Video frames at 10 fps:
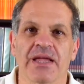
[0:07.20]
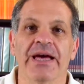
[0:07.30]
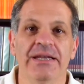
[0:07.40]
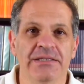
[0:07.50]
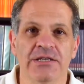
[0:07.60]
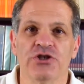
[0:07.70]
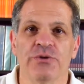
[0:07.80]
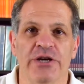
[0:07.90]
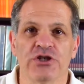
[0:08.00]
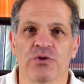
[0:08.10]
Any
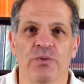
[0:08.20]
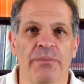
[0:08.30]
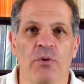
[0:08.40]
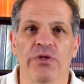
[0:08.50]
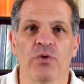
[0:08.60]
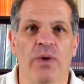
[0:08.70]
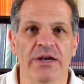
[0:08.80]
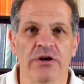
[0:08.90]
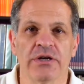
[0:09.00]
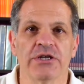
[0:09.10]
situation where more than
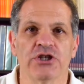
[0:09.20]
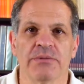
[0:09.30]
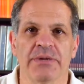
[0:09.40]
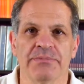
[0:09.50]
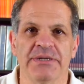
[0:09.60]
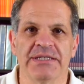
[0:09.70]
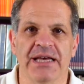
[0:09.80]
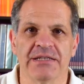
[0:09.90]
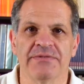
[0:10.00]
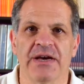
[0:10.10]
one condition must be
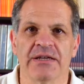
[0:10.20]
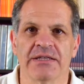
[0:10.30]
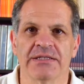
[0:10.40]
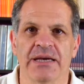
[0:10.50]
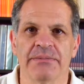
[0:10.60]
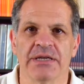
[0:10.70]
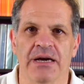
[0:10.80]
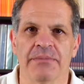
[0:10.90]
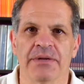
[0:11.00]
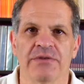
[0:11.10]
satisfied at the same
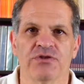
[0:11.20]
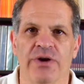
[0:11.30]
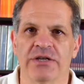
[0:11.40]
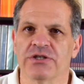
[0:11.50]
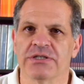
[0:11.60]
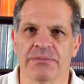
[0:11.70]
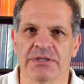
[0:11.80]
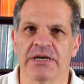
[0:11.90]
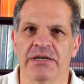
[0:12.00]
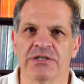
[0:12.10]
time gives rise to
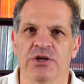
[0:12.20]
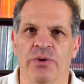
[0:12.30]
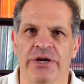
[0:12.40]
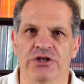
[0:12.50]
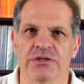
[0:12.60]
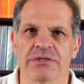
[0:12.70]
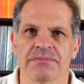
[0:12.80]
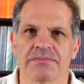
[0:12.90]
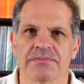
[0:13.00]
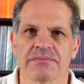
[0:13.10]
simultaneous equations.
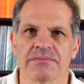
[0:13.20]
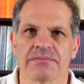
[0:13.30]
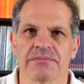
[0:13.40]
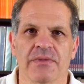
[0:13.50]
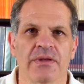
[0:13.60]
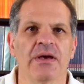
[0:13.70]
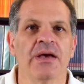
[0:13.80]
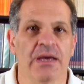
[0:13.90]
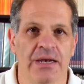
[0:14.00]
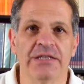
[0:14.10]

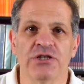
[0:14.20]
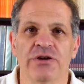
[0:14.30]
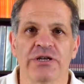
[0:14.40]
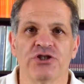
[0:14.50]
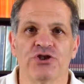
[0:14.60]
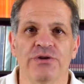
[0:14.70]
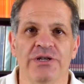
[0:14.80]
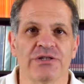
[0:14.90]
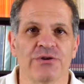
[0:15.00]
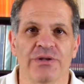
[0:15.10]
Let's look at a junior
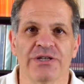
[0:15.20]
school